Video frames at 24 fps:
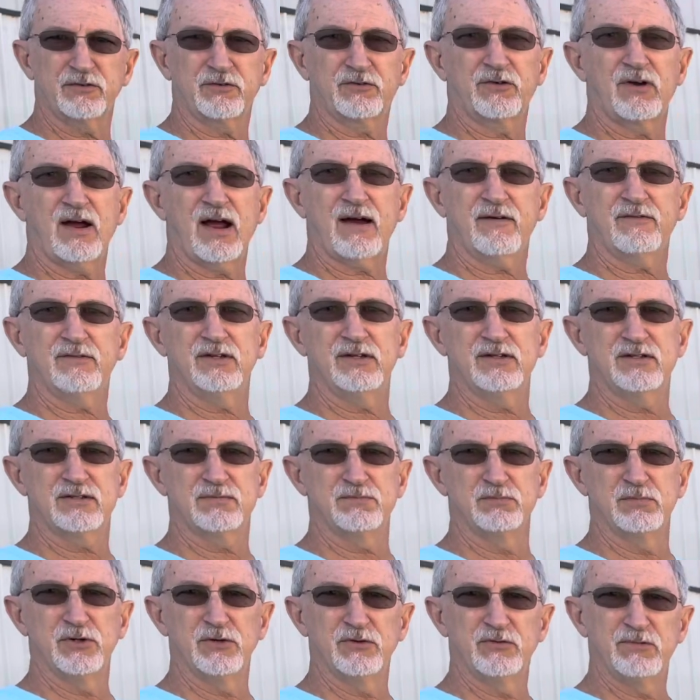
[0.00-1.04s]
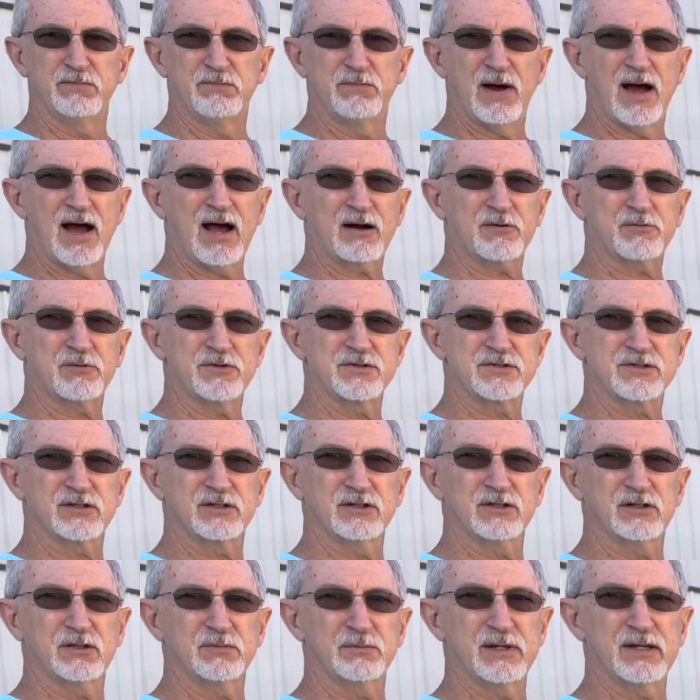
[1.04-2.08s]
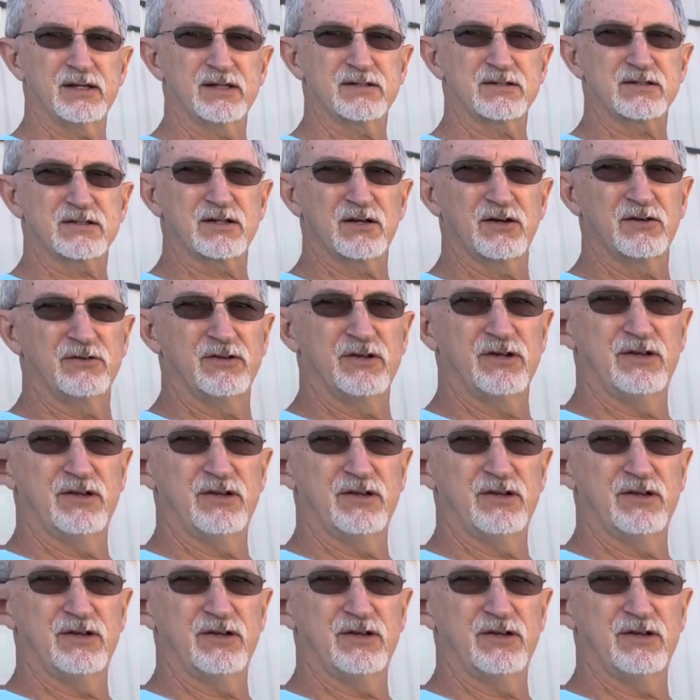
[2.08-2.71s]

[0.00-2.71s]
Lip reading: gravity's moved backwards a little bit, so the